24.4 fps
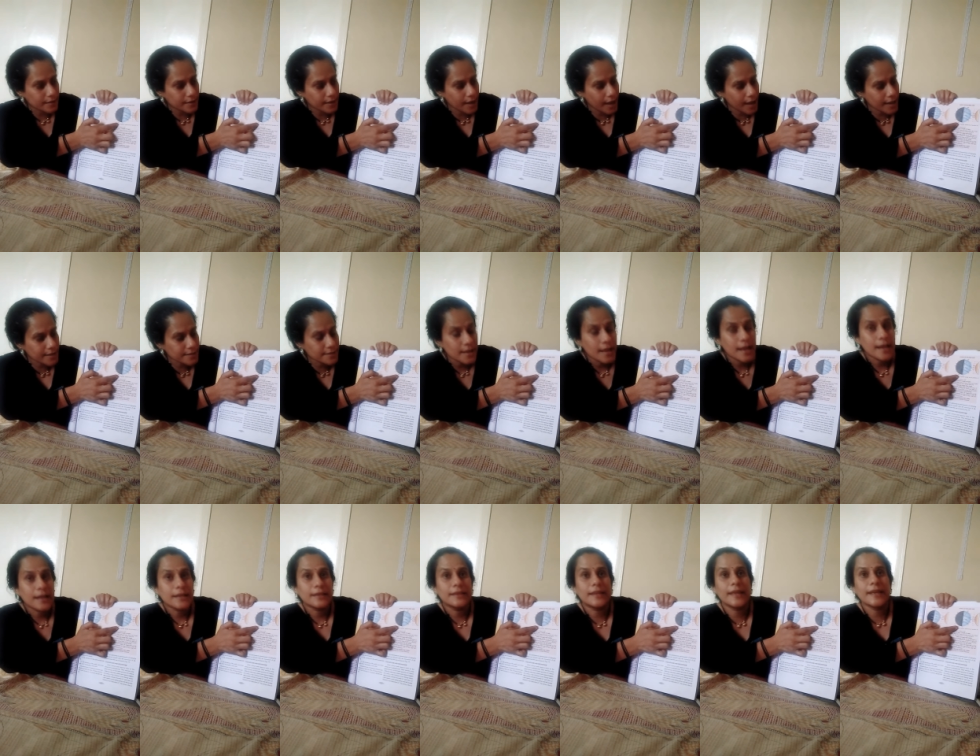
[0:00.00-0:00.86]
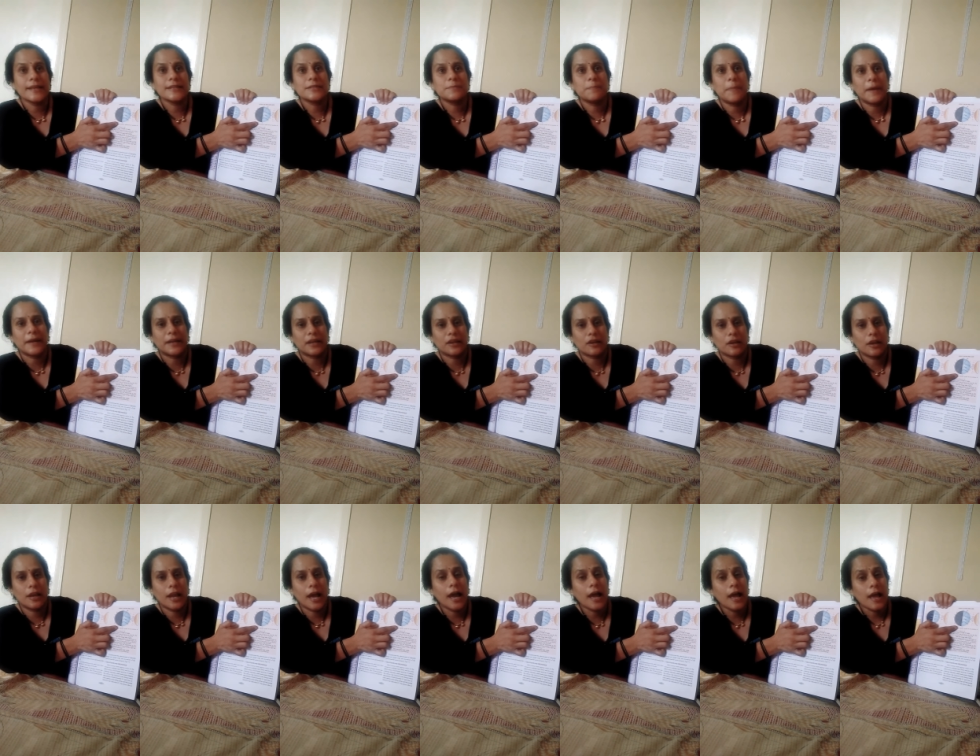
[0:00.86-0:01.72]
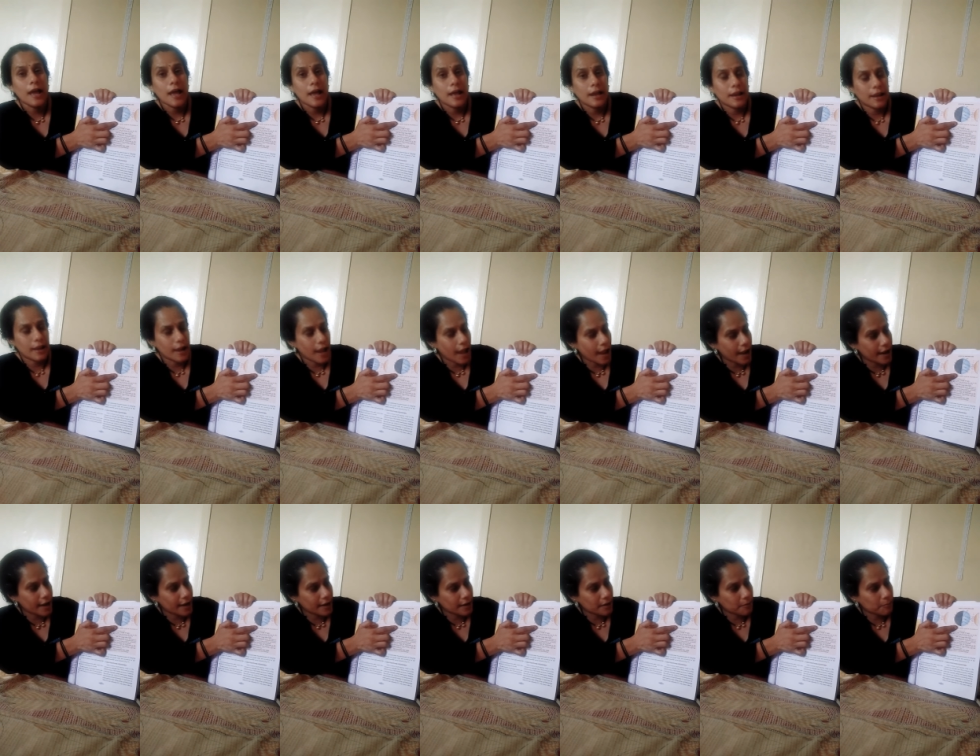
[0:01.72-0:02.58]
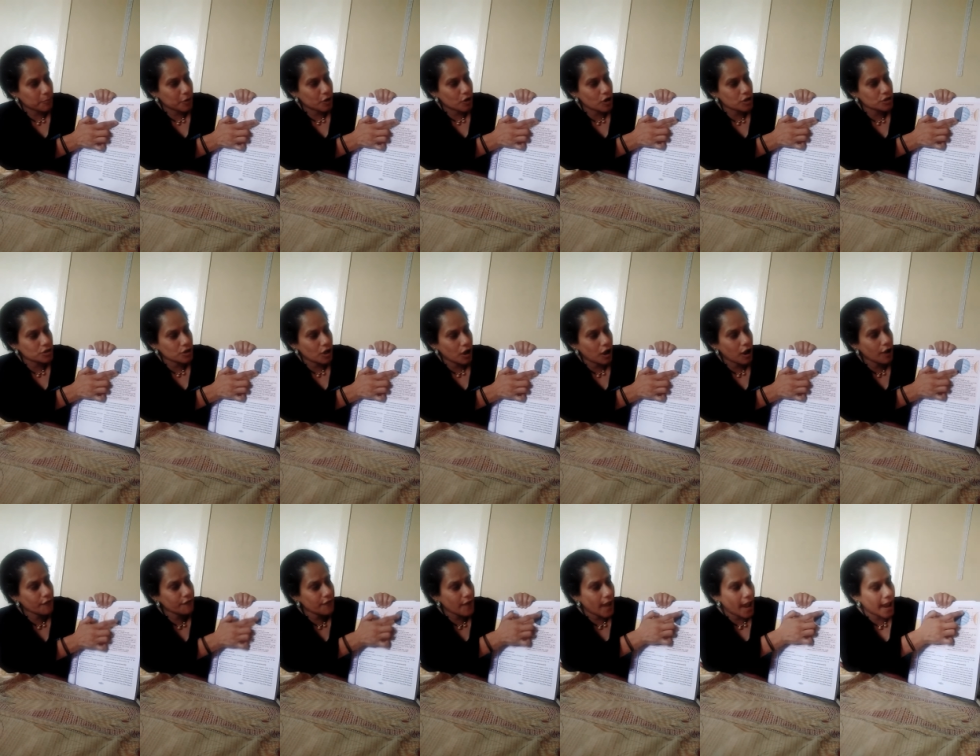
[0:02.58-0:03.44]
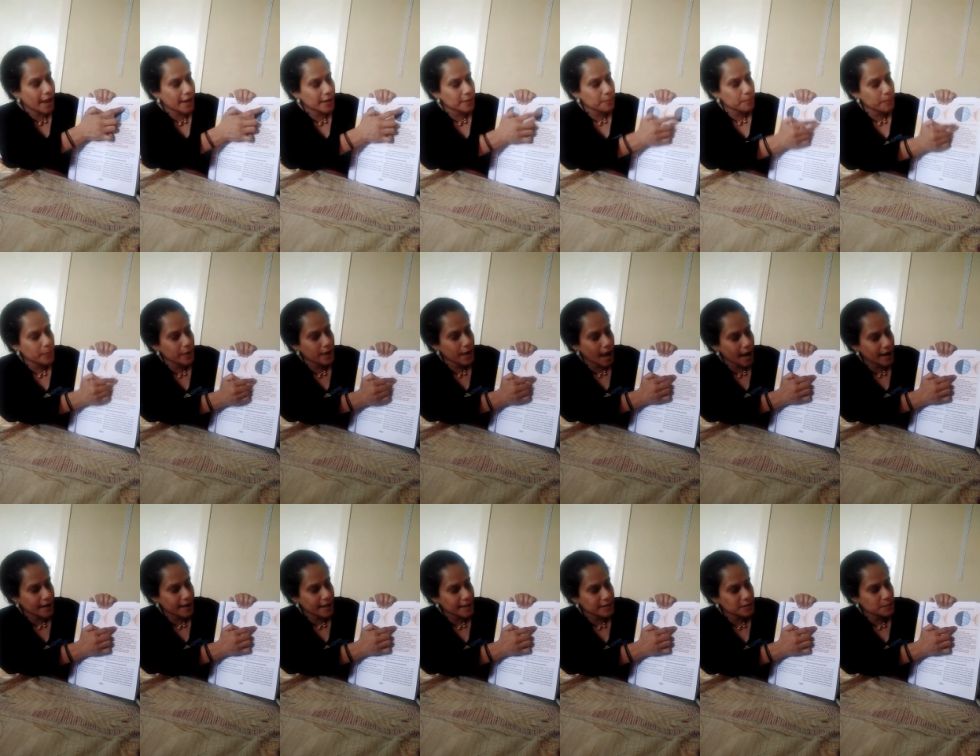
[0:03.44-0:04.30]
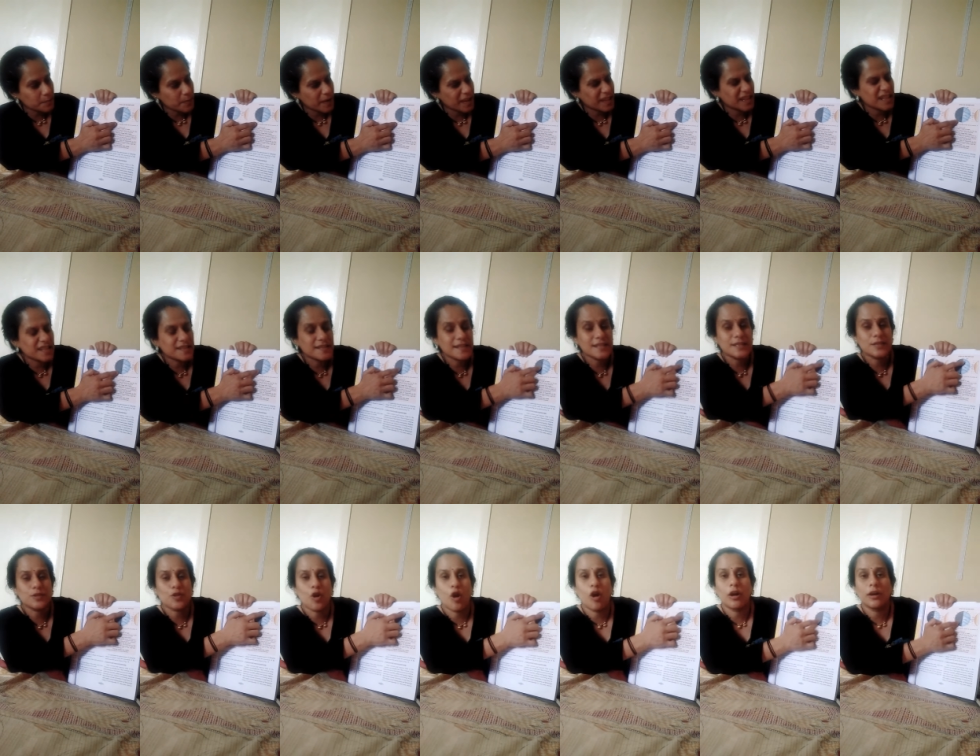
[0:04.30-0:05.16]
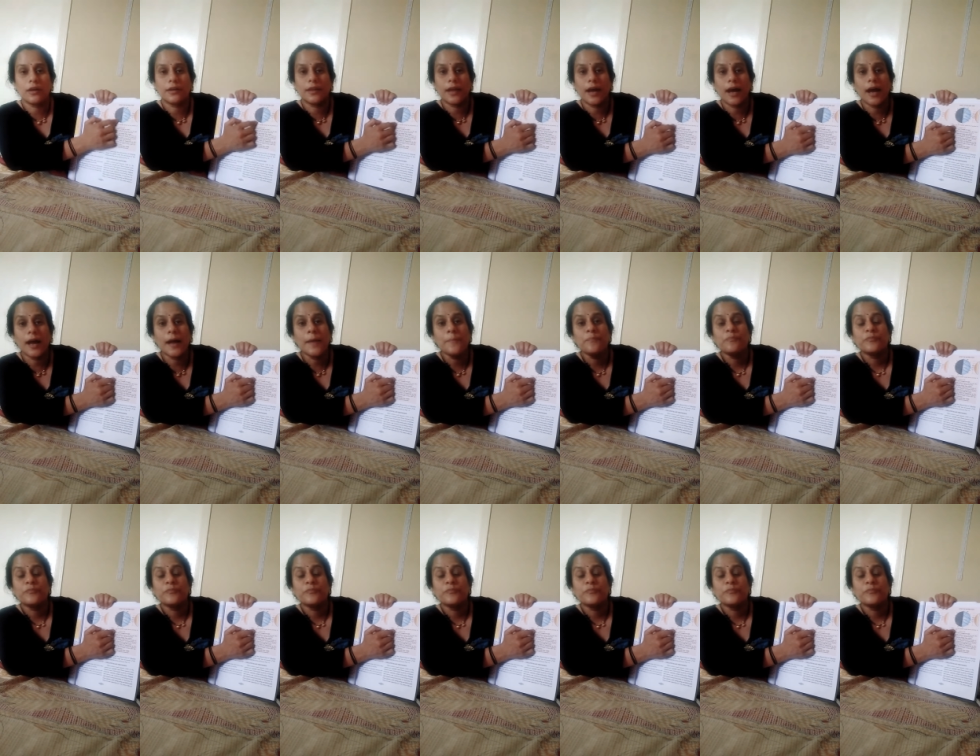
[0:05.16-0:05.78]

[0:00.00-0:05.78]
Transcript: yes, this particular line, because of NP and SP, this is called the